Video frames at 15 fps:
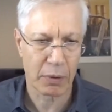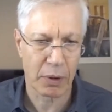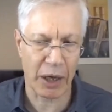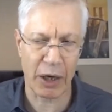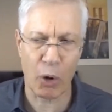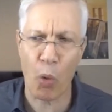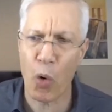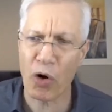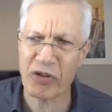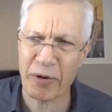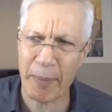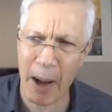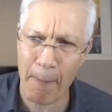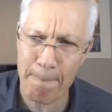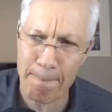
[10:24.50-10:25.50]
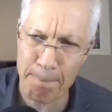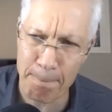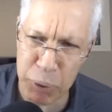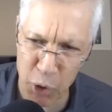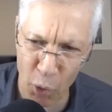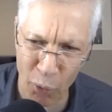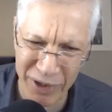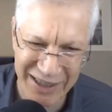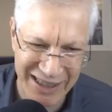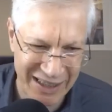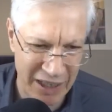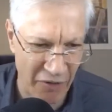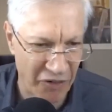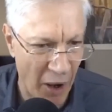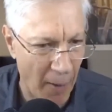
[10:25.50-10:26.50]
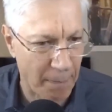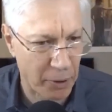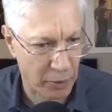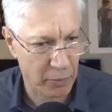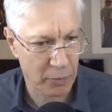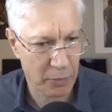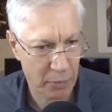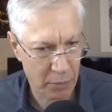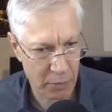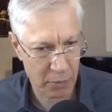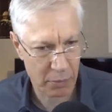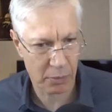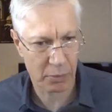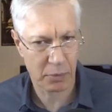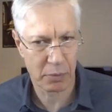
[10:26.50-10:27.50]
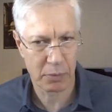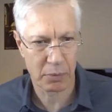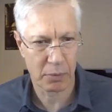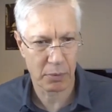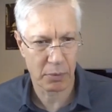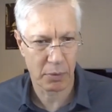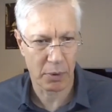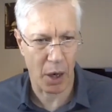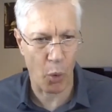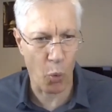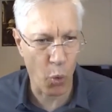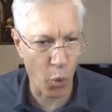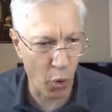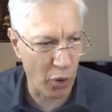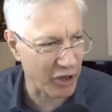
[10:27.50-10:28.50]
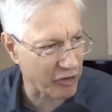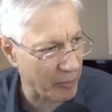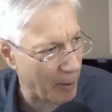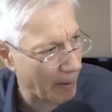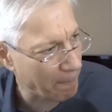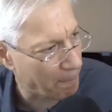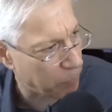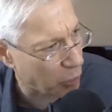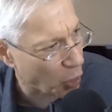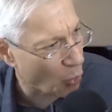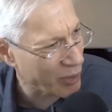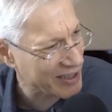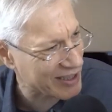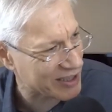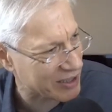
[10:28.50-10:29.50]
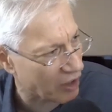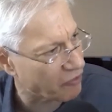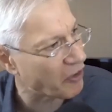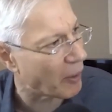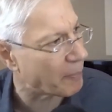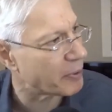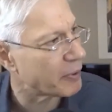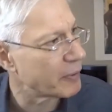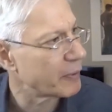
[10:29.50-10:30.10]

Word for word: And a war is about blowing stuff up. A war is about blowing stuff up.